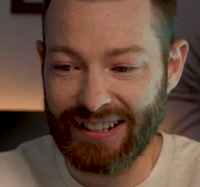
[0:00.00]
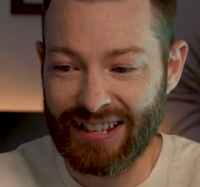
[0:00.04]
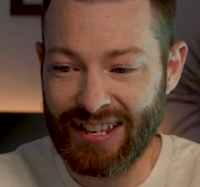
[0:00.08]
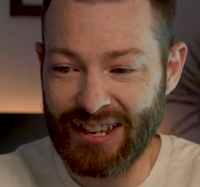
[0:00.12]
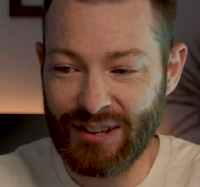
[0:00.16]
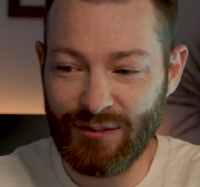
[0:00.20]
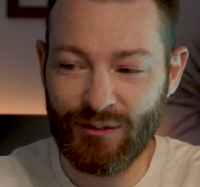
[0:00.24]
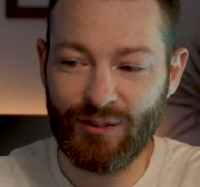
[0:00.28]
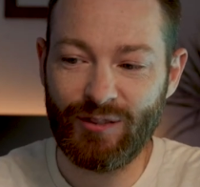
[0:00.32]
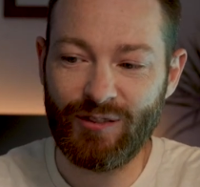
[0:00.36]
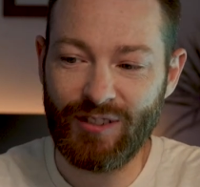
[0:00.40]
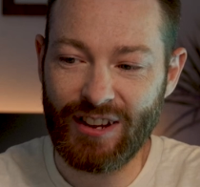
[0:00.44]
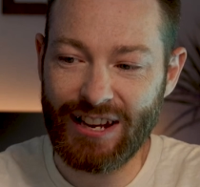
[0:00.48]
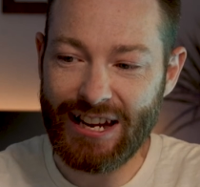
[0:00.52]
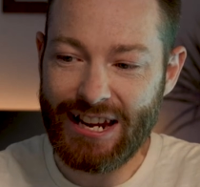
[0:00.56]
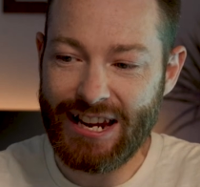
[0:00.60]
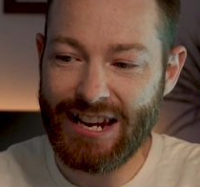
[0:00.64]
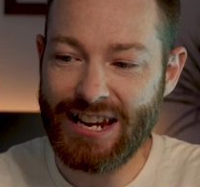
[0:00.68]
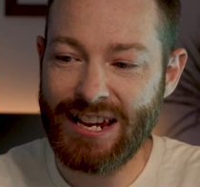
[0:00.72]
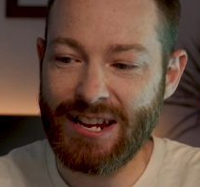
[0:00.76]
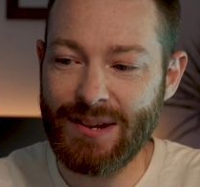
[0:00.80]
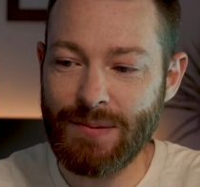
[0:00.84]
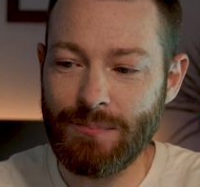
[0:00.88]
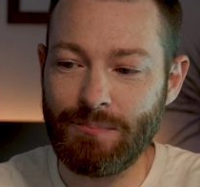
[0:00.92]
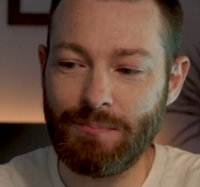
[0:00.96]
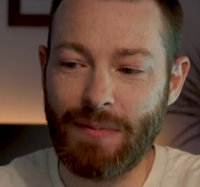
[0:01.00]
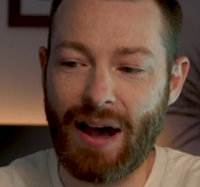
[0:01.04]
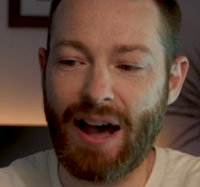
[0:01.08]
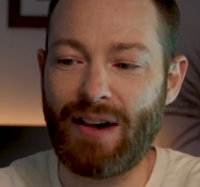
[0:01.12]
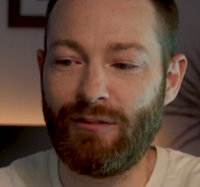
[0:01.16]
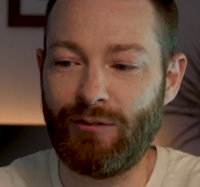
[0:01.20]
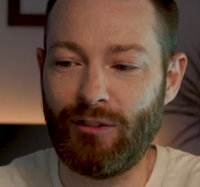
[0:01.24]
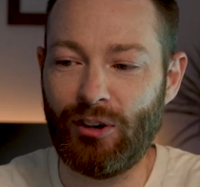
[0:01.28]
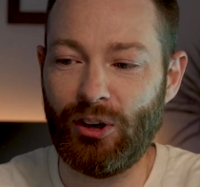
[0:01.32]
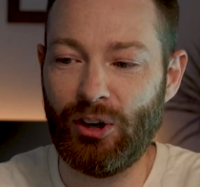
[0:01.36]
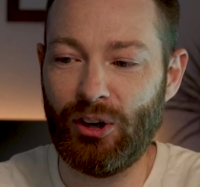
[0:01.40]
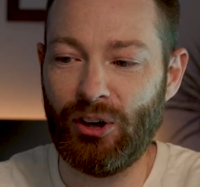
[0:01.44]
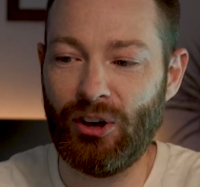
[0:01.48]
Kinefinity
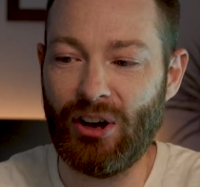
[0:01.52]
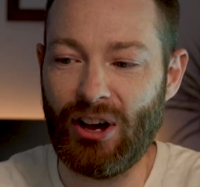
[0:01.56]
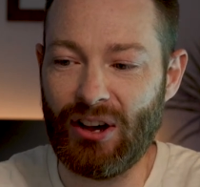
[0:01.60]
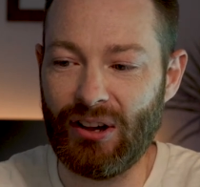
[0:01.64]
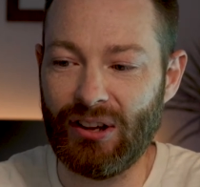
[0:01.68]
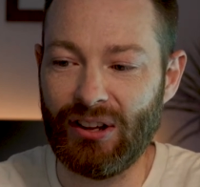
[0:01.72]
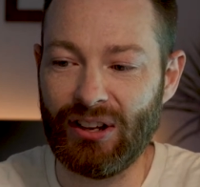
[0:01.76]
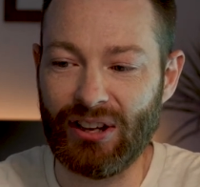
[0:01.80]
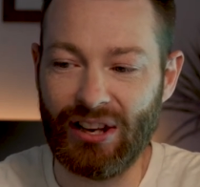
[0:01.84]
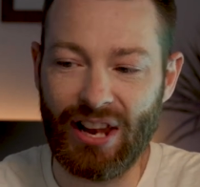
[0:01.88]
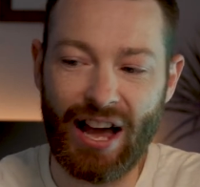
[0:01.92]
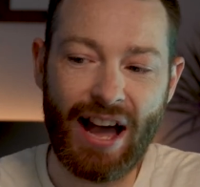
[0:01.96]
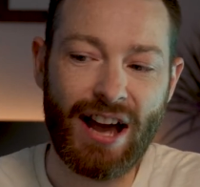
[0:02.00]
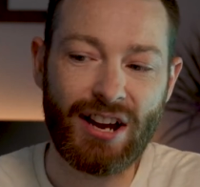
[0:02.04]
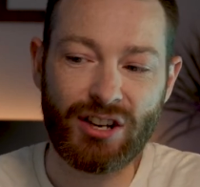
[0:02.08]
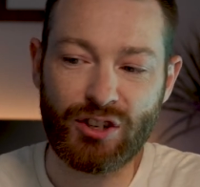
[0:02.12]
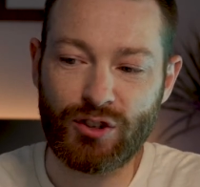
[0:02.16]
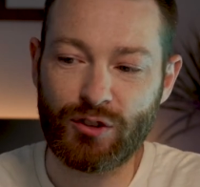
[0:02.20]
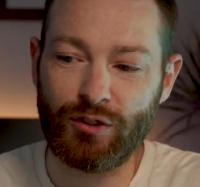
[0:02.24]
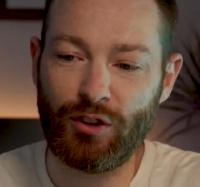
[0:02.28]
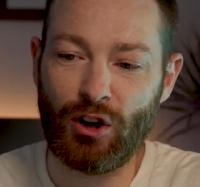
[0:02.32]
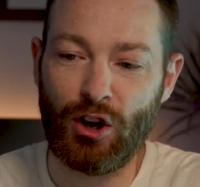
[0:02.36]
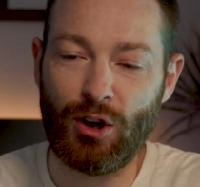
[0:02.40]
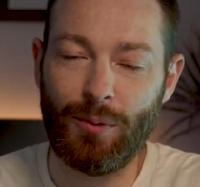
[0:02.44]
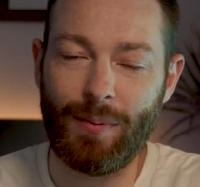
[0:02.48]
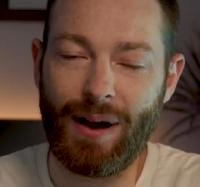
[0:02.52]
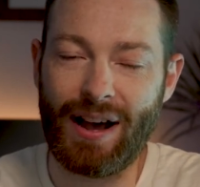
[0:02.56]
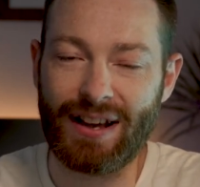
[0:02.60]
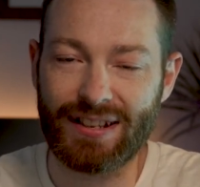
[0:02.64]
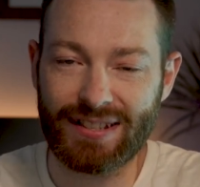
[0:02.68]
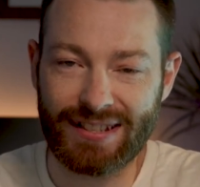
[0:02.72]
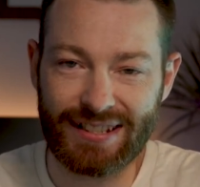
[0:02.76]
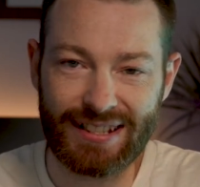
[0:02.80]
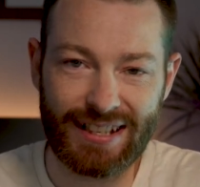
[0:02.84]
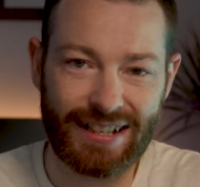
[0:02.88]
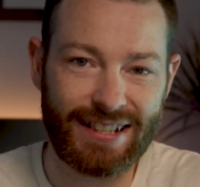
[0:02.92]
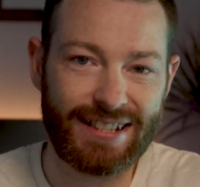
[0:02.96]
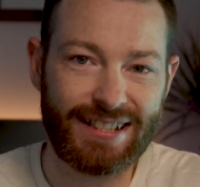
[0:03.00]
MAVO large format
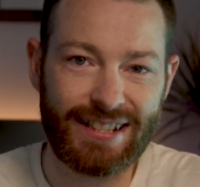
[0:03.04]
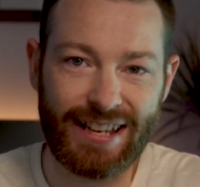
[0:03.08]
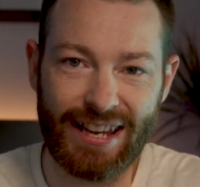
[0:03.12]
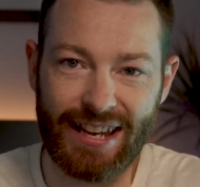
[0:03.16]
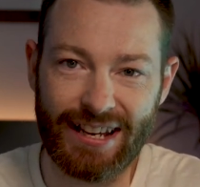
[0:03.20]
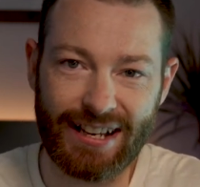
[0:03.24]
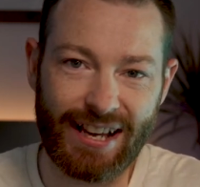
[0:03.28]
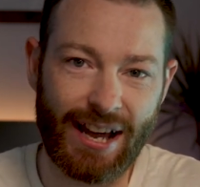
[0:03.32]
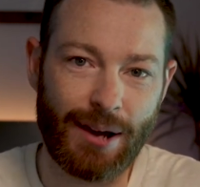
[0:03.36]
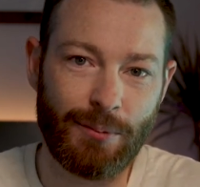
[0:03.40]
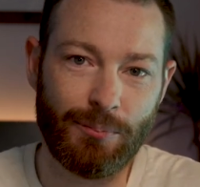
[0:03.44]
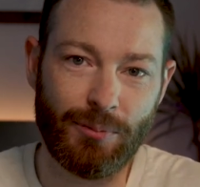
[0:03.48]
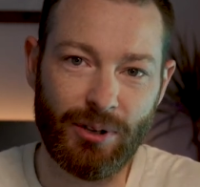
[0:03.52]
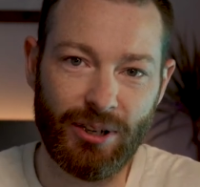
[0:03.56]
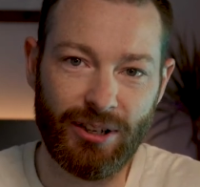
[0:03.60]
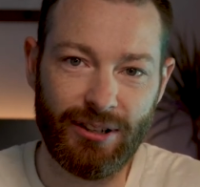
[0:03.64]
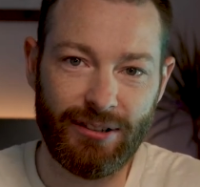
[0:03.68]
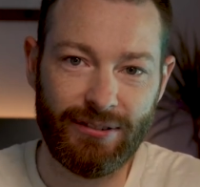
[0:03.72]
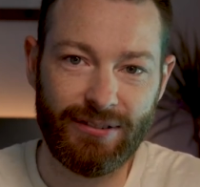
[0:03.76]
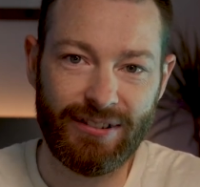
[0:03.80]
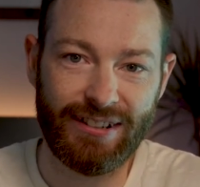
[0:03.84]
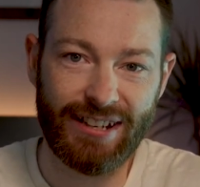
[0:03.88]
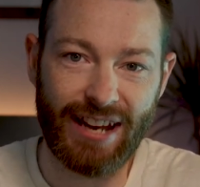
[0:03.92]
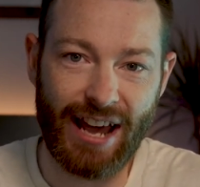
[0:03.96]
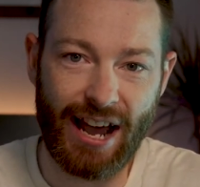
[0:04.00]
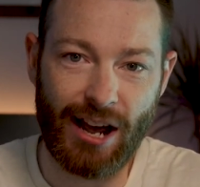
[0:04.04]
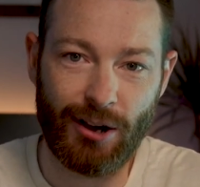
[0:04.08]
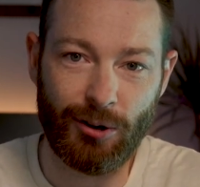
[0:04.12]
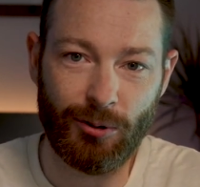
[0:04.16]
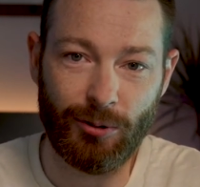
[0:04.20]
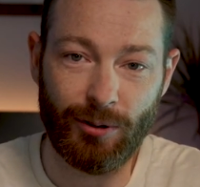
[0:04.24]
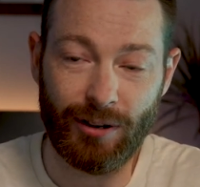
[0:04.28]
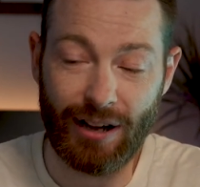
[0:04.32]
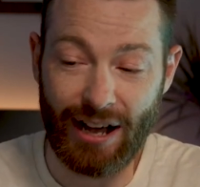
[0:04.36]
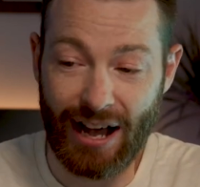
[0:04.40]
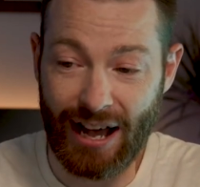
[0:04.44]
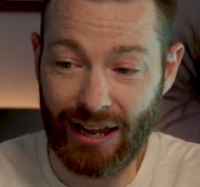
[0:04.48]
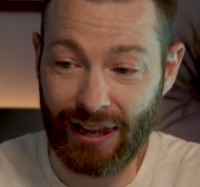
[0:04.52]
6K camera.
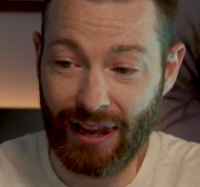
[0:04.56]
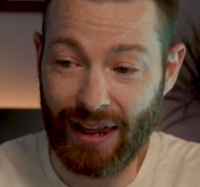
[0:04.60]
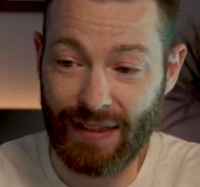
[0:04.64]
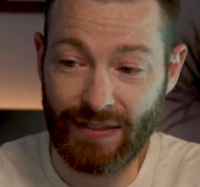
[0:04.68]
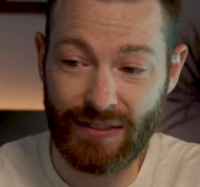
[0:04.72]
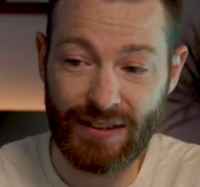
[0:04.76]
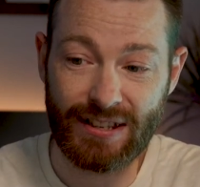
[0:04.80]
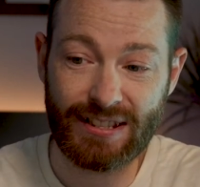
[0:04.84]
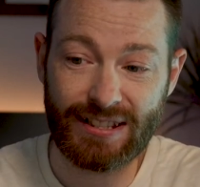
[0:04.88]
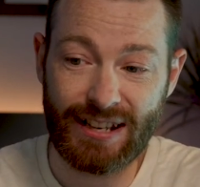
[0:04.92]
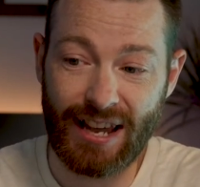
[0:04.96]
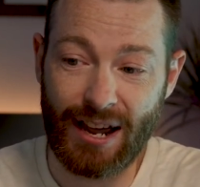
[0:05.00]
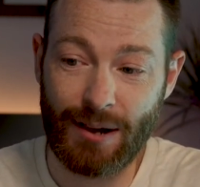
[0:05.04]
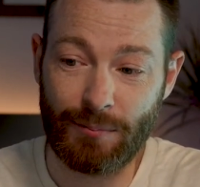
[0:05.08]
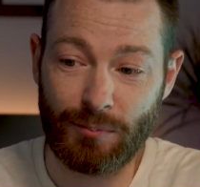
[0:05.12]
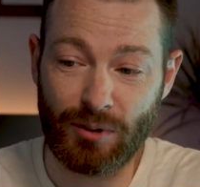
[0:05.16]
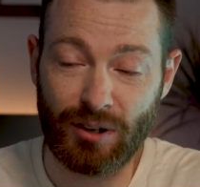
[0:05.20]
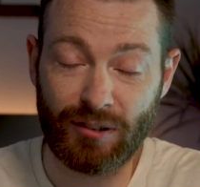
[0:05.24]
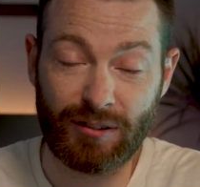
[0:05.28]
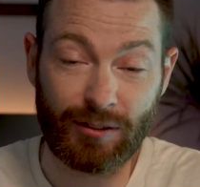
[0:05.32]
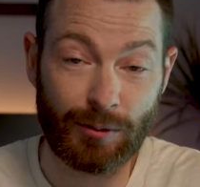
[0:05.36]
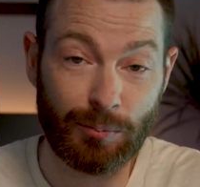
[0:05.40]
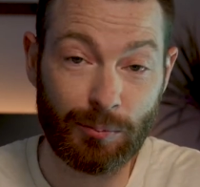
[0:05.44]
Now, I lent this camera